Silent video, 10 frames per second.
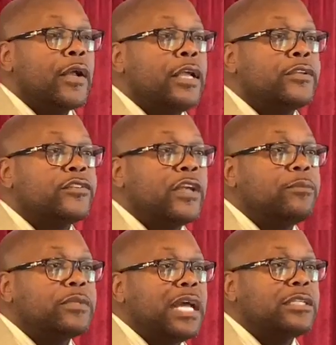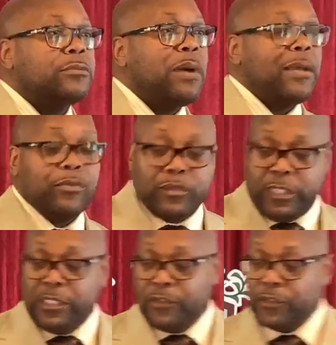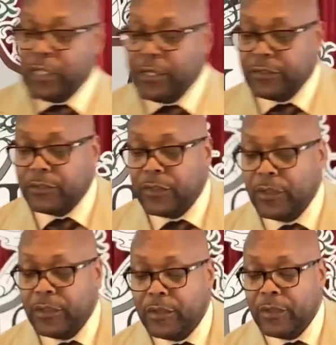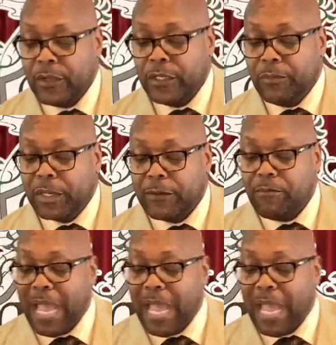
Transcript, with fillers: Because sometimes the Bible teaches us in the book of